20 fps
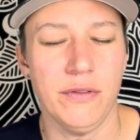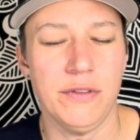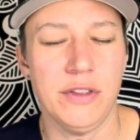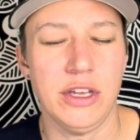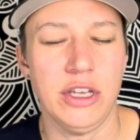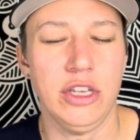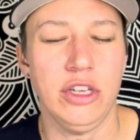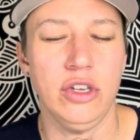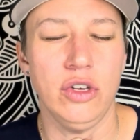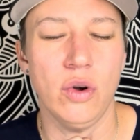that
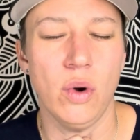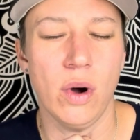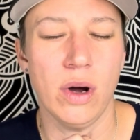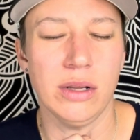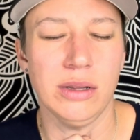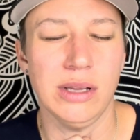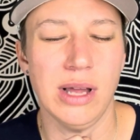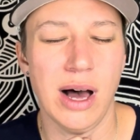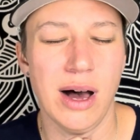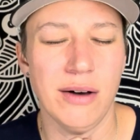your
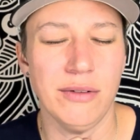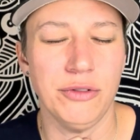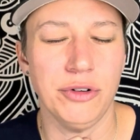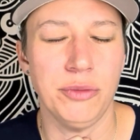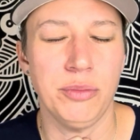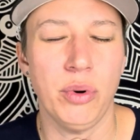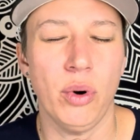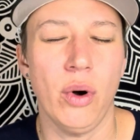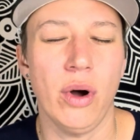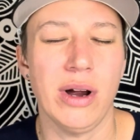love would
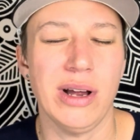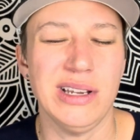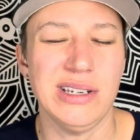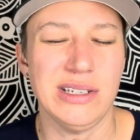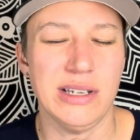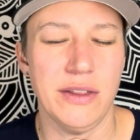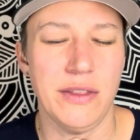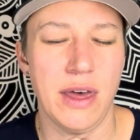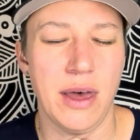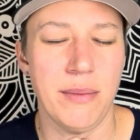pour
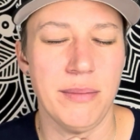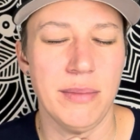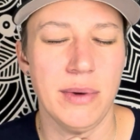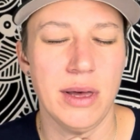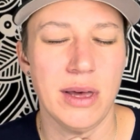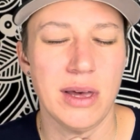into them.